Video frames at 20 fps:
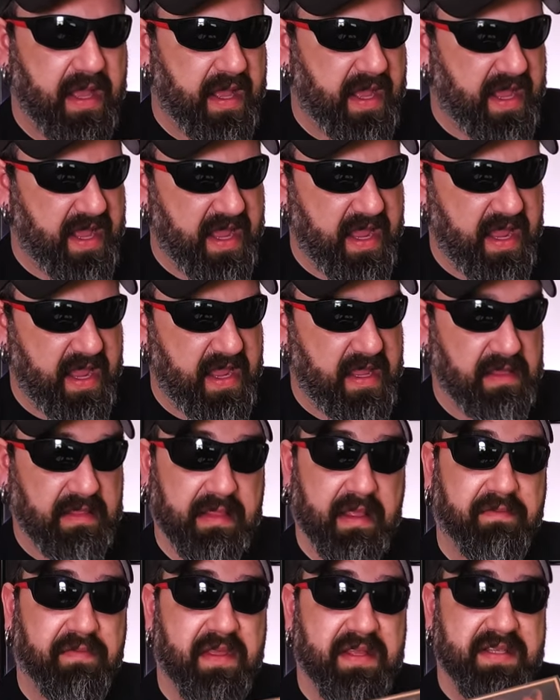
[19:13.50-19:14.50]
I
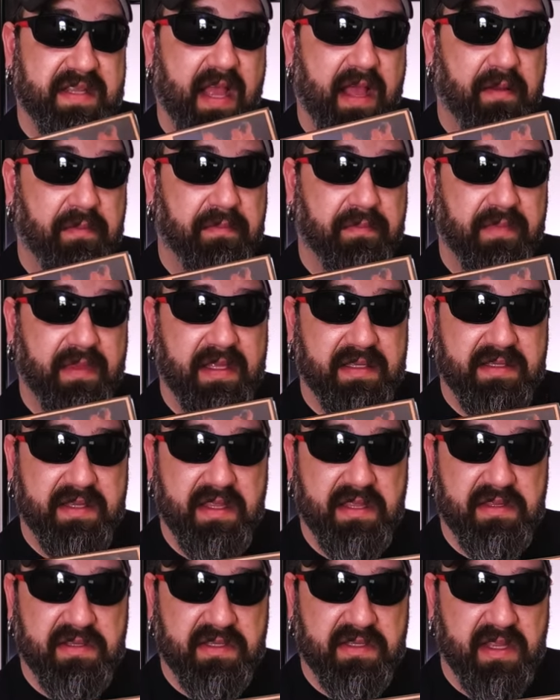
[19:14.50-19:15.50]
love this album. This
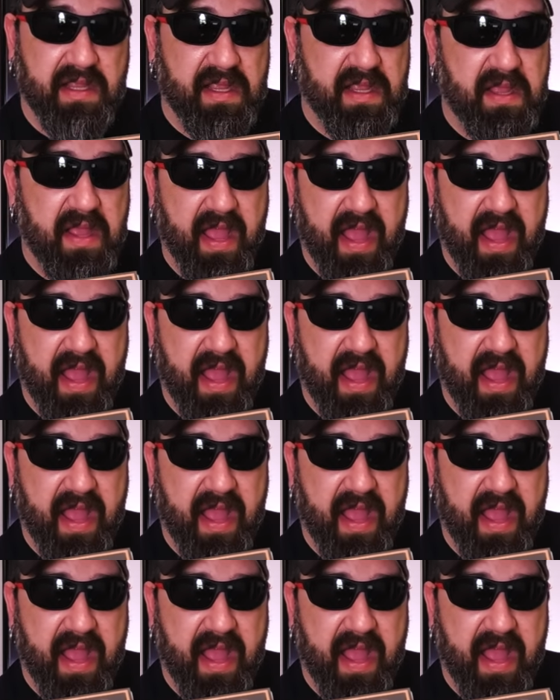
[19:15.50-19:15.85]
is